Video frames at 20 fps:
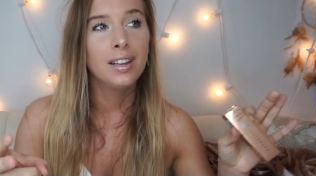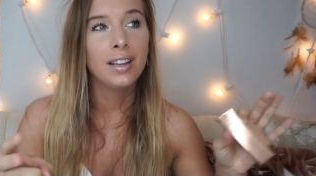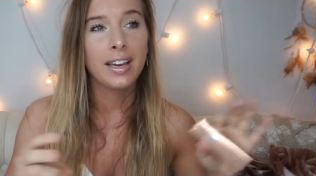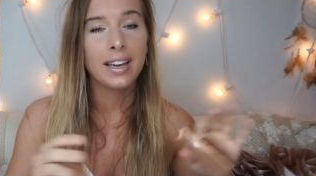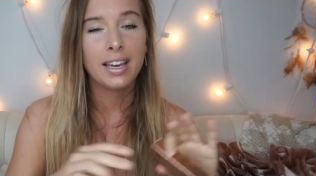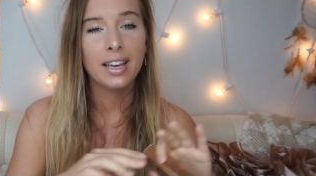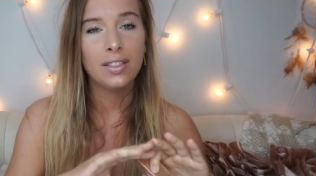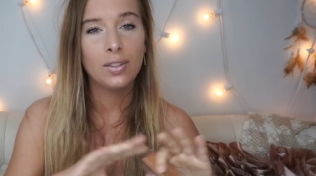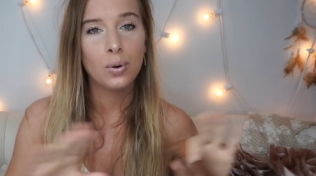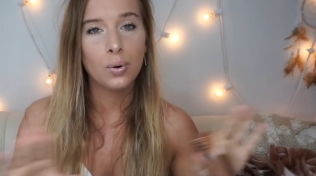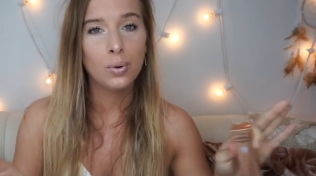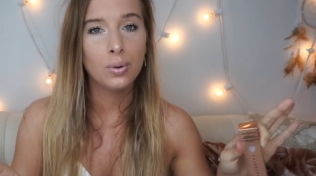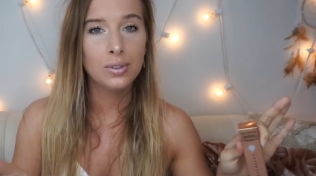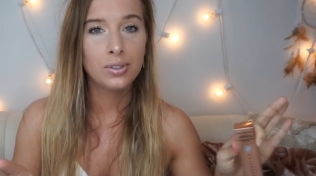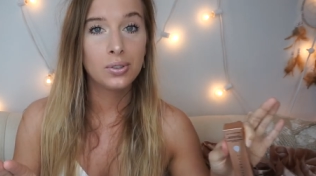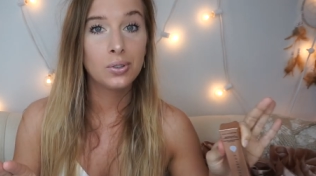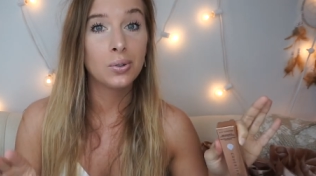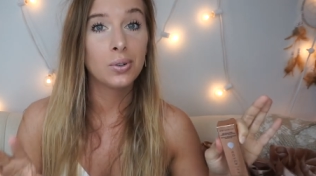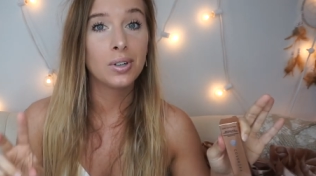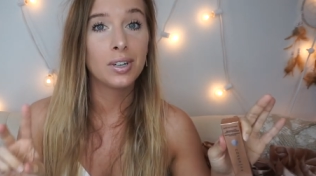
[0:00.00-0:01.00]
like in the whole
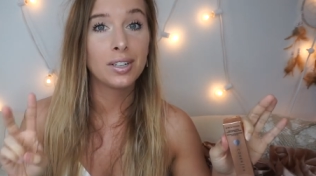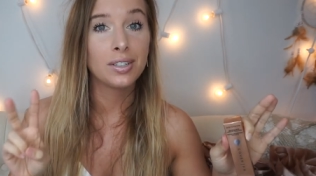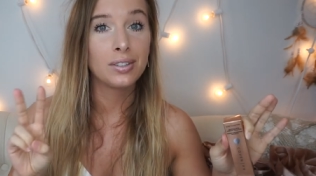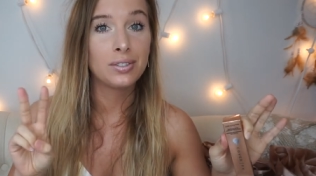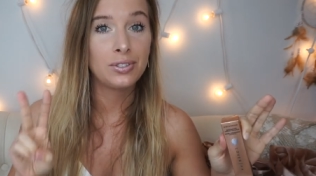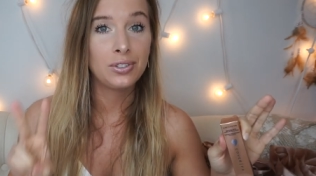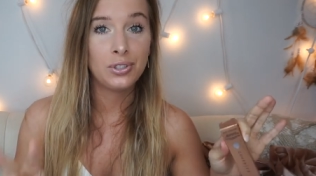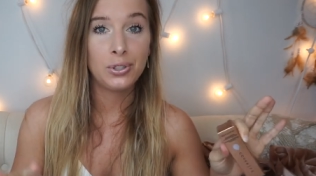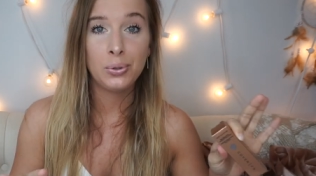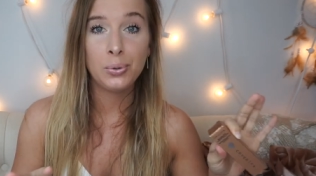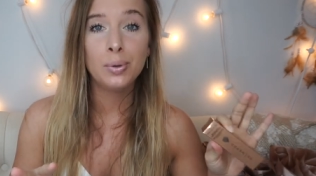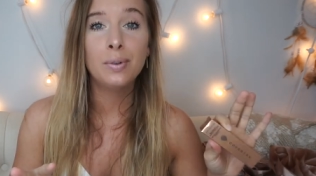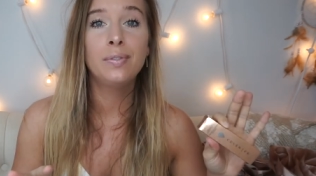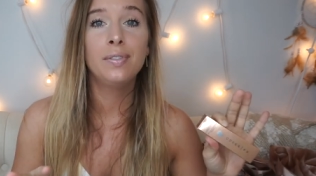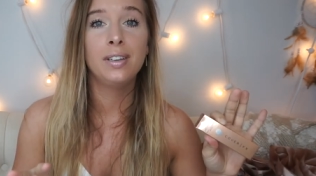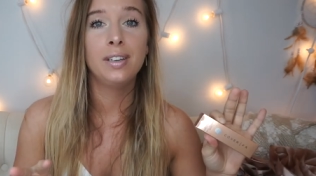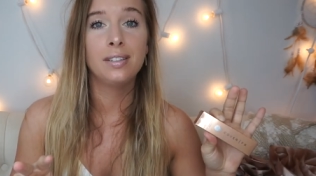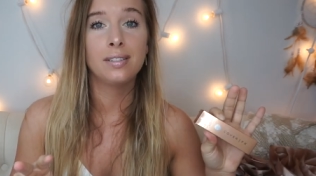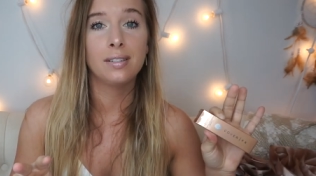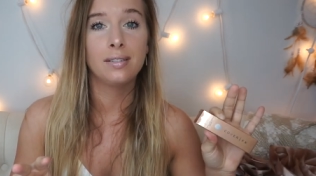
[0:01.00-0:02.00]
store, two
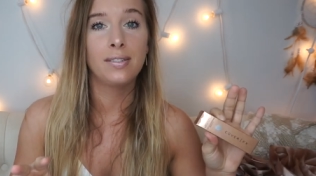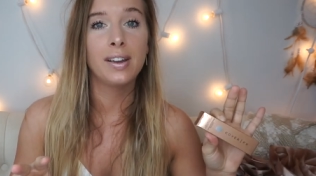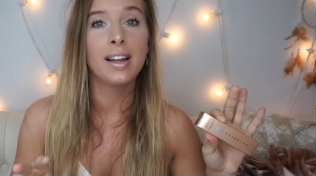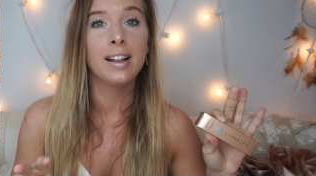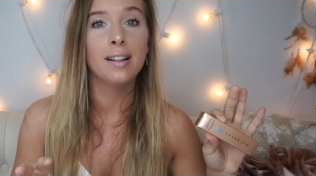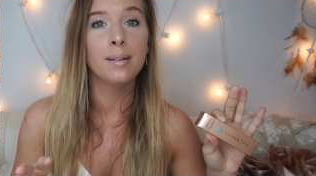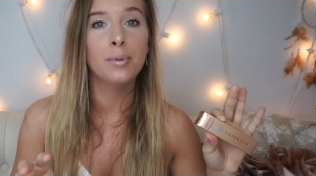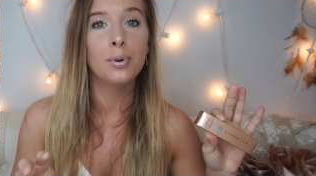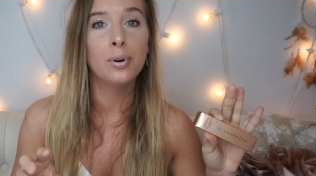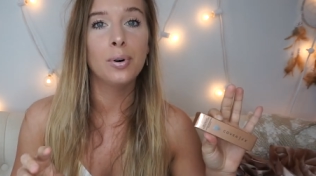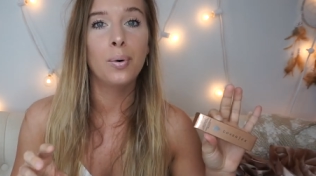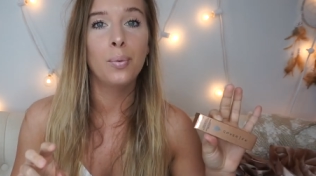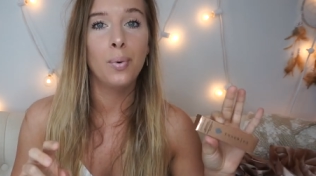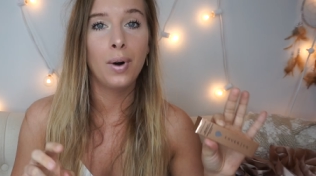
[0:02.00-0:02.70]
of these available.